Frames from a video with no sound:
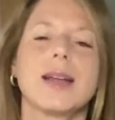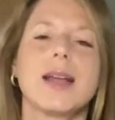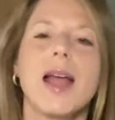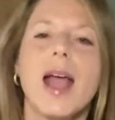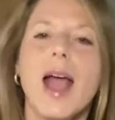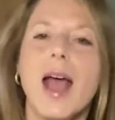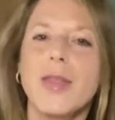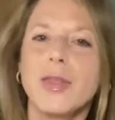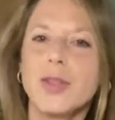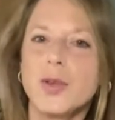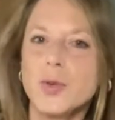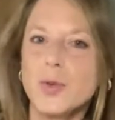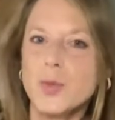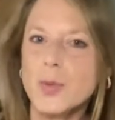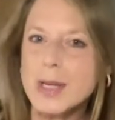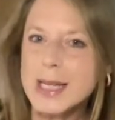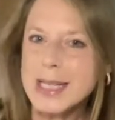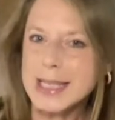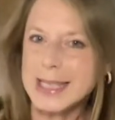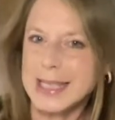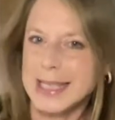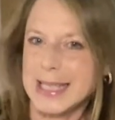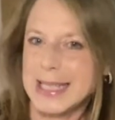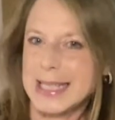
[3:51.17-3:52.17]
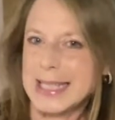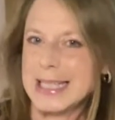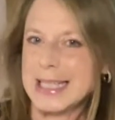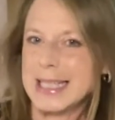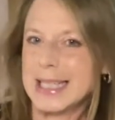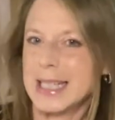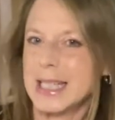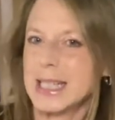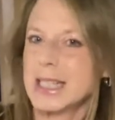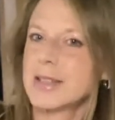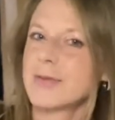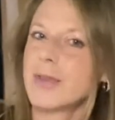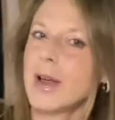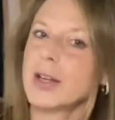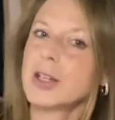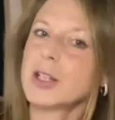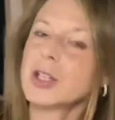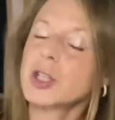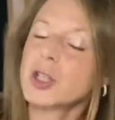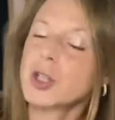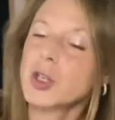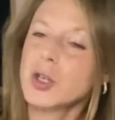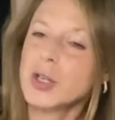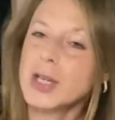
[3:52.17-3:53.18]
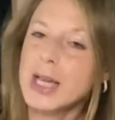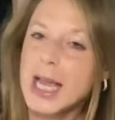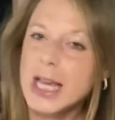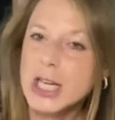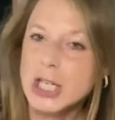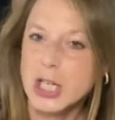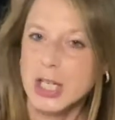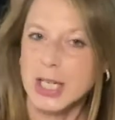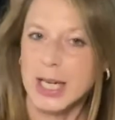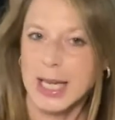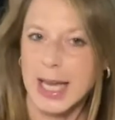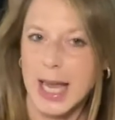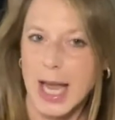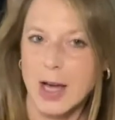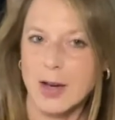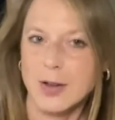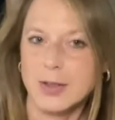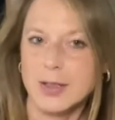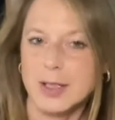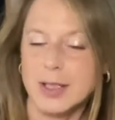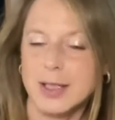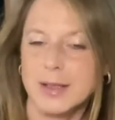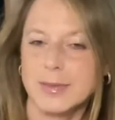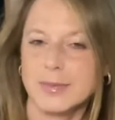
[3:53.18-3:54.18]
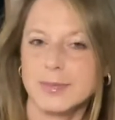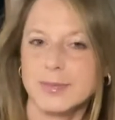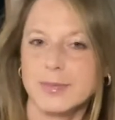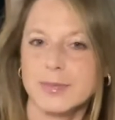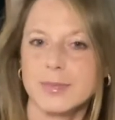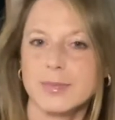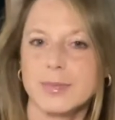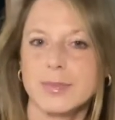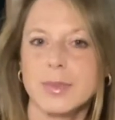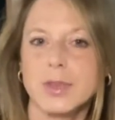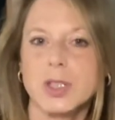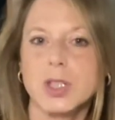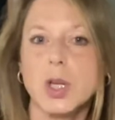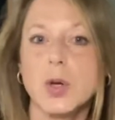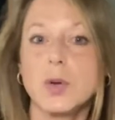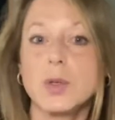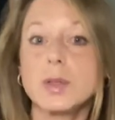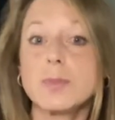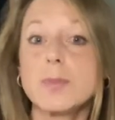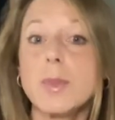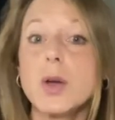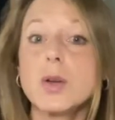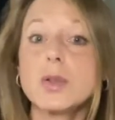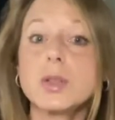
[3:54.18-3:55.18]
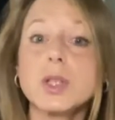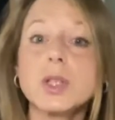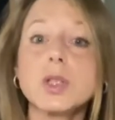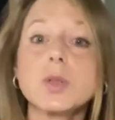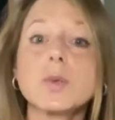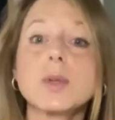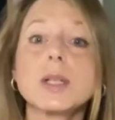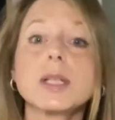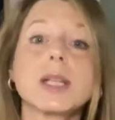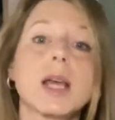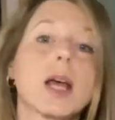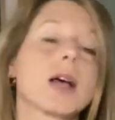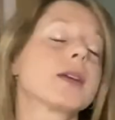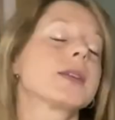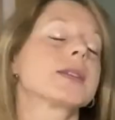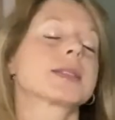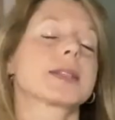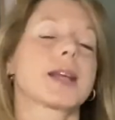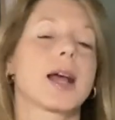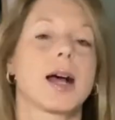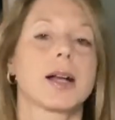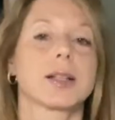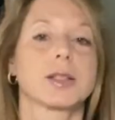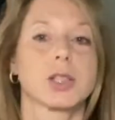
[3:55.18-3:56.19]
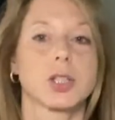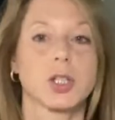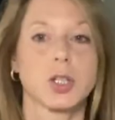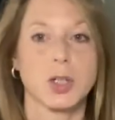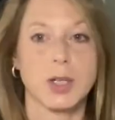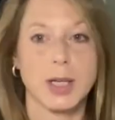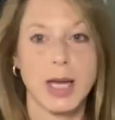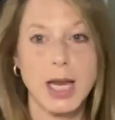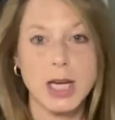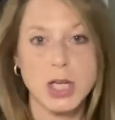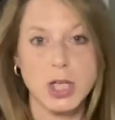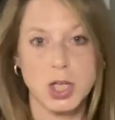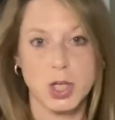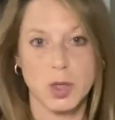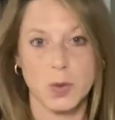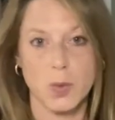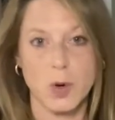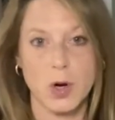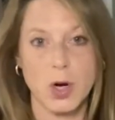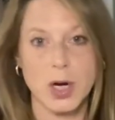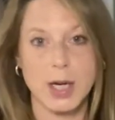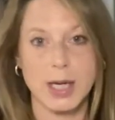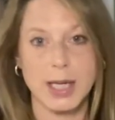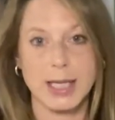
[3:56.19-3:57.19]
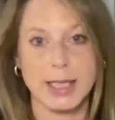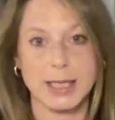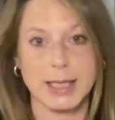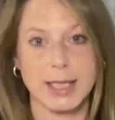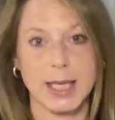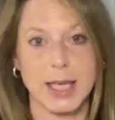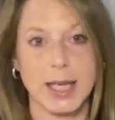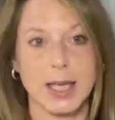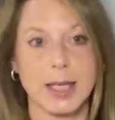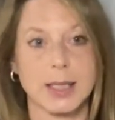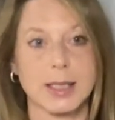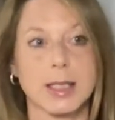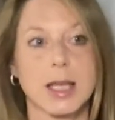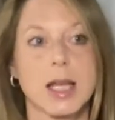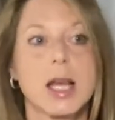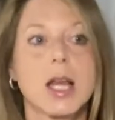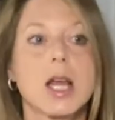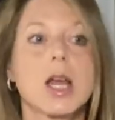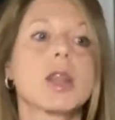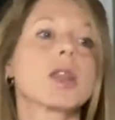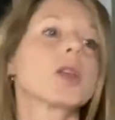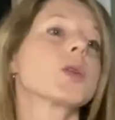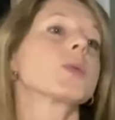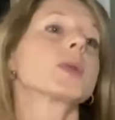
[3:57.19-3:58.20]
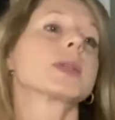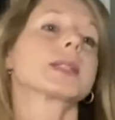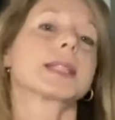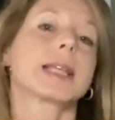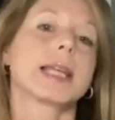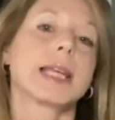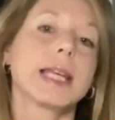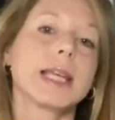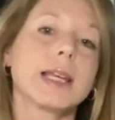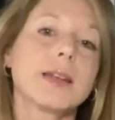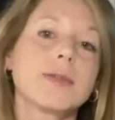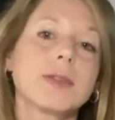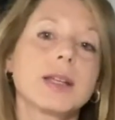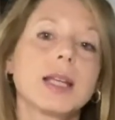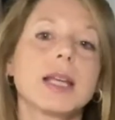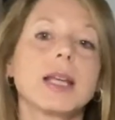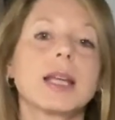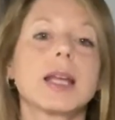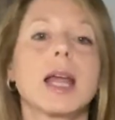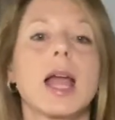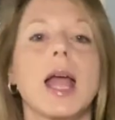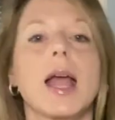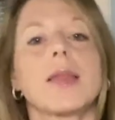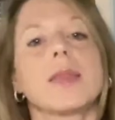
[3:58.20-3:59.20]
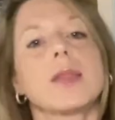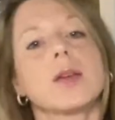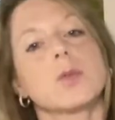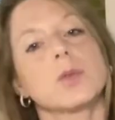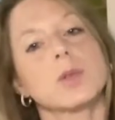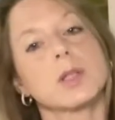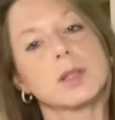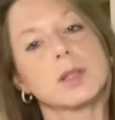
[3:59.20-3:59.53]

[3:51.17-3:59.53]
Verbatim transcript: And the reason is found in the creation account. So as Moses retells God's creation work, he says, there was evening and there was